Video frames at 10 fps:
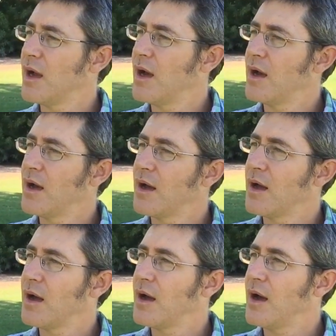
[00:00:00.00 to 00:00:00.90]

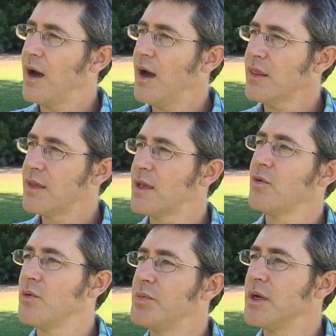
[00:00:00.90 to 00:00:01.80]

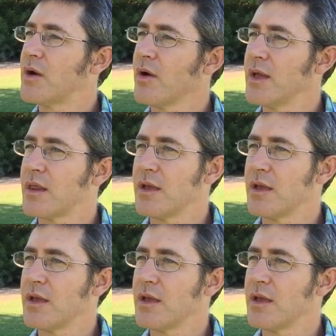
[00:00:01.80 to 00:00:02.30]
it would be a great